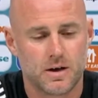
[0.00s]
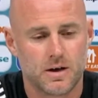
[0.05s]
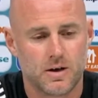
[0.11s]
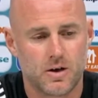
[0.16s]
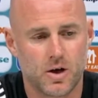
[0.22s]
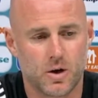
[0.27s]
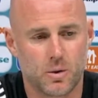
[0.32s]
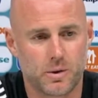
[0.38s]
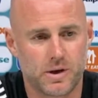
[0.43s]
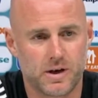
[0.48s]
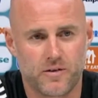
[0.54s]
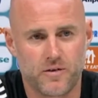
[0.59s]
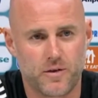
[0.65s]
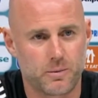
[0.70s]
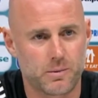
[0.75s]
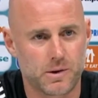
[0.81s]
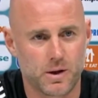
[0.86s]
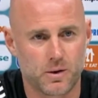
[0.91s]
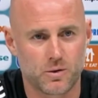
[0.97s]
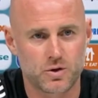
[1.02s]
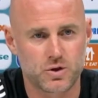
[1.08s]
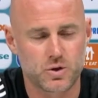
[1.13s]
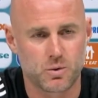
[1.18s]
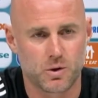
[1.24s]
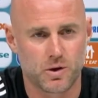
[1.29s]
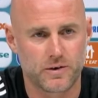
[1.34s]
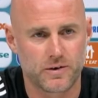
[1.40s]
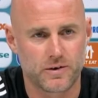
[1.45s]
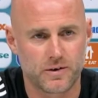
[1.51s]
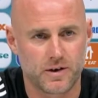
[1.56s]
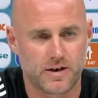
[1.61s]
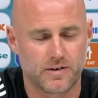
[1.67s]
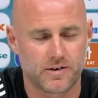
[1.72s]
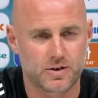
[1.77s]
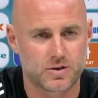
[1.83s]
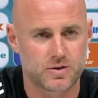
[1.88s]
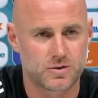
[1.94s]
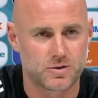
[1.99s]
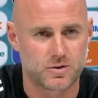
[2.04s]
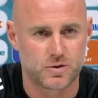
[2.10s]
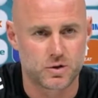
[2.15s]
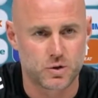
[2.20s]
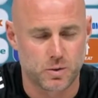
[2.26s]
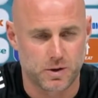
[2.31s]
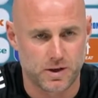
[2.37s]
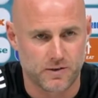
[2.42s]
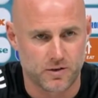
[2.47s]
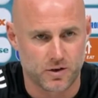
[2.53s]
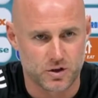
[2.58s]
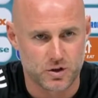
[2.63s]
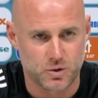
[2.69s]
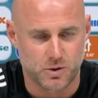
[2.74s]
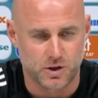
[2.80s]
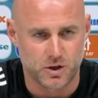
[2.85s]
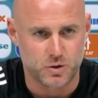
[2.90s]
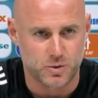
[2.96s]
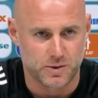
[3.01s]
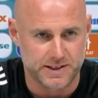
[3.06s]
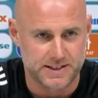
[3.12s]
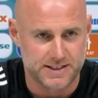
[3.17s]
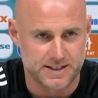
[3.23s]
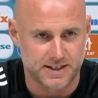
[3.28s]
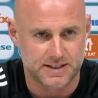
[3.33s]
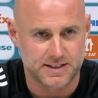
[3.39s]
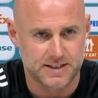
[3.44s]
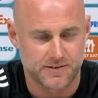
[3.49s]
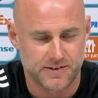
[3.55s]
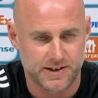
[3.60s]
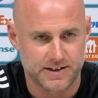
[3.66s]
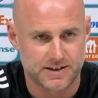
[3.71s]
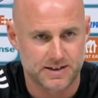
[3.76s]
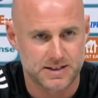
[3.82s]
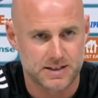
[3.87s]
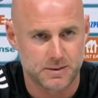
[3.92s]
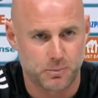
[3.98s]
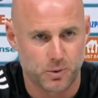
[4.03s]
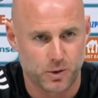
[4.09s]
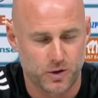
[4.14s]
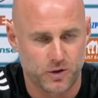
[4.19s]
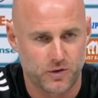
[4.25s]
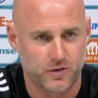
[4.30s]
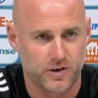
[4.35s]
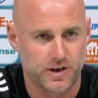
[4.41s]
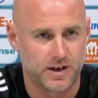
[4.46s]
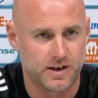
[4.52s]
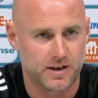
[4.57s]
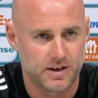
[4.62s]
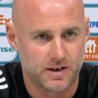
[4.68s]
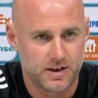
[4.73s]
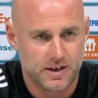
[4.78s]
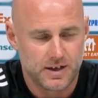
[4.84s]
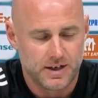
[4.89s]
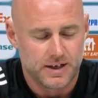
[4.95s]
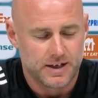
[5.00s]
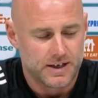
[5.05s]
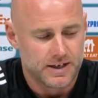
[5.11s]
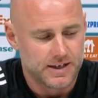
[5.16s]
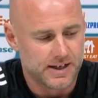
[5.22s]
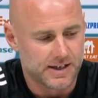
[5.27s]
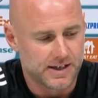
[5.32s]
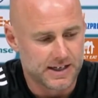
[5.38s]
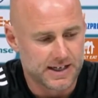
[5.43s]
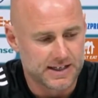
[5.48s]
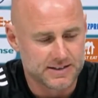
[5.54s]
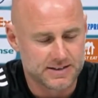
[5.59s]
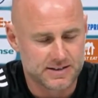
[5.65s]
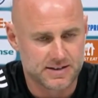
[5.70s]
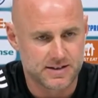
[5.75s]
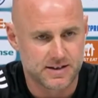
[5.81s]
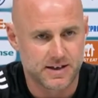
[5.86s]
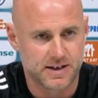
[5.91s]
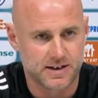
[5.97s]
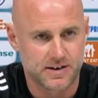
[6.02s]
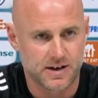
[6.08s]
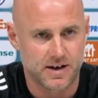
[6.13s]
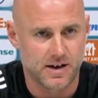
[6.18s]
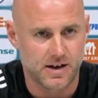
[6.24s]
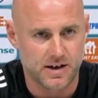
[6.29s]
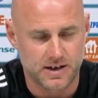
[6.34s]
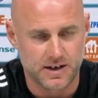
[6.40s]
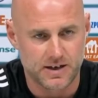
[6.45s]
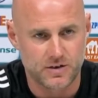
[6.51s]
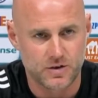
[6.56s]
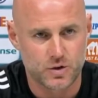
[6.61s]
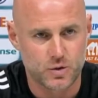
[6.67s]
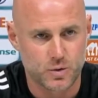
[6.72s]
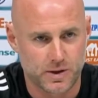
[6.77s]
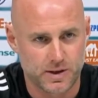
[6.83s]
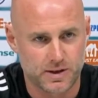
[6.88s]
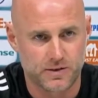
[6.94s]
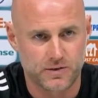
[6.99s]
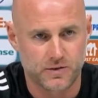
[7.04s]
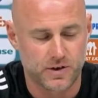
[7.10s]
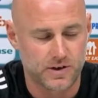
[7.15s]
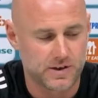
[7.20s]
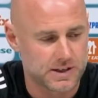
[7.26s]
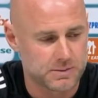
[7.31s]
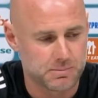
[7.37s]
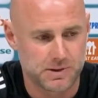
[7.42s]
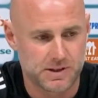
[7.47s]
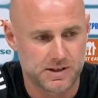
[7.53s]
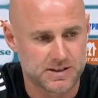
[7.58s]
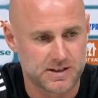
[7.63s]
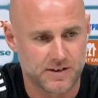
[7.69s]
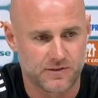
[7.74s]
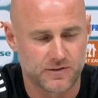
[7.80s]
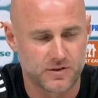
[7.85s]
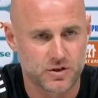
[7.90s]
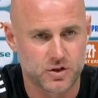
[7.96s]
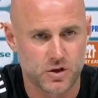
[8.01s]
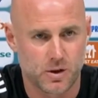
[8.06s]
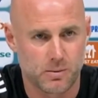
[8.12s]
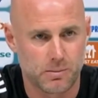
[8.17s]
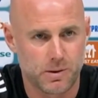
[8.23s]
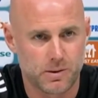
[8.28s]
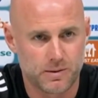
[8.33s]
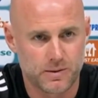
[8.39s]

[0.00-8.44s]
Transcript: No, we're nothing without the squad. I've got a squad of 26. I've had to disappoint 3 young lads today that can't get in the 23. That's been the toughest job.